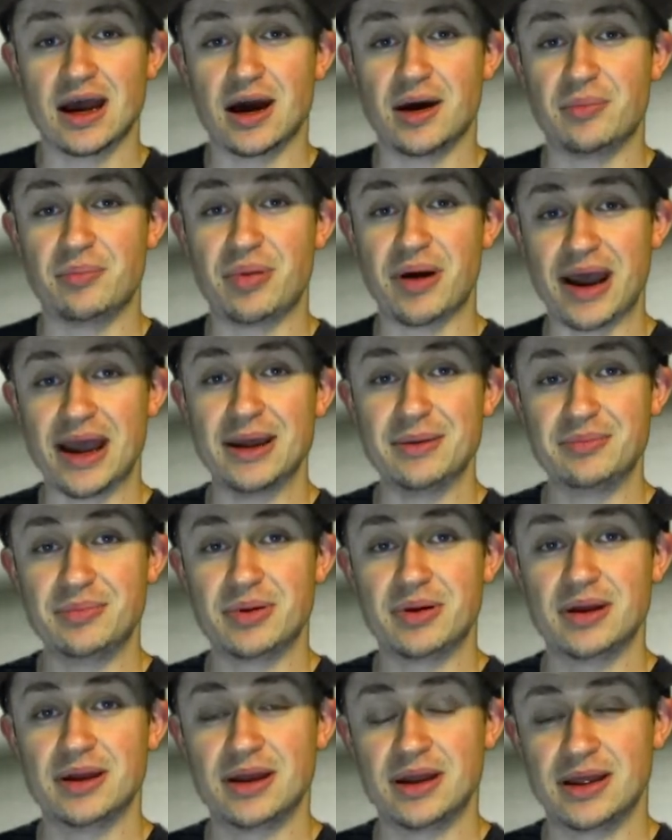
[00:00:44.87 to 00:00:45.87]
a pipe
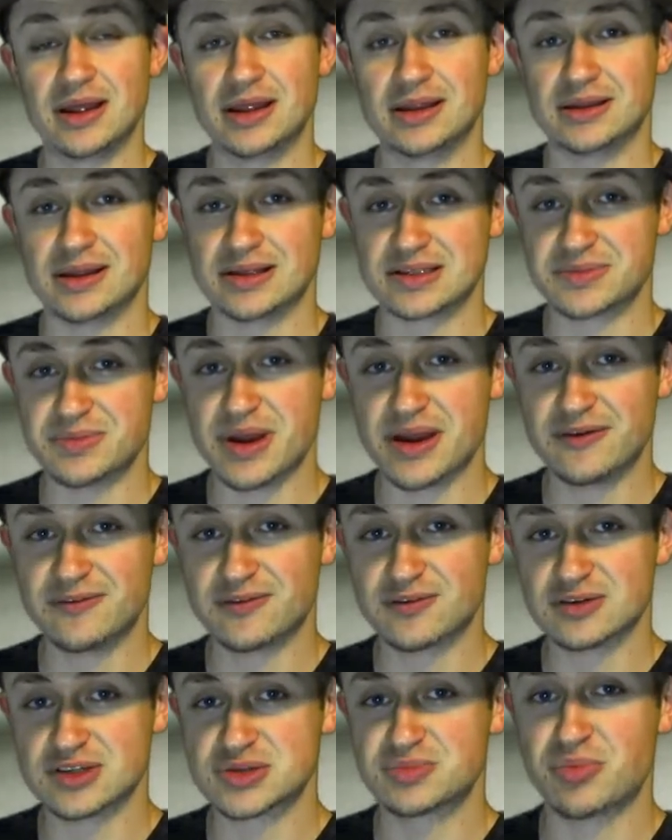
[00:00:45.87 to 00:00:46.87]
that's made
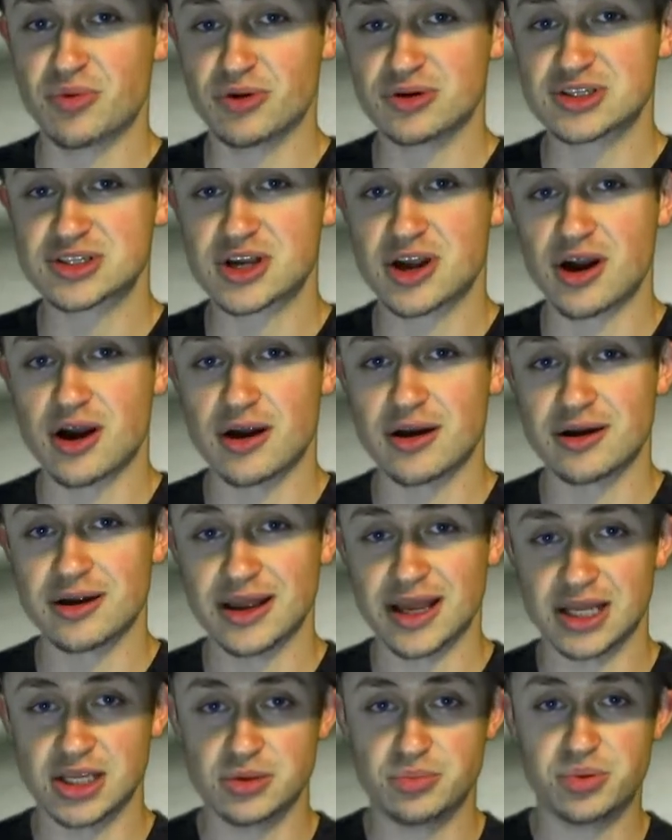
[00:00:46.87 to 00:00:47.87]
for a sports car
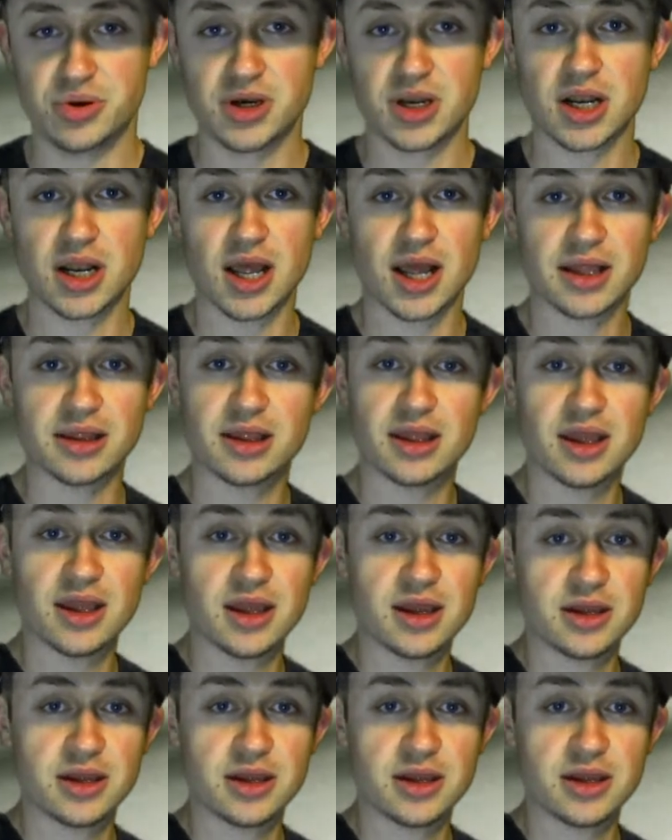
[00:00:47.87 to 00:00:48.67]
and you put it on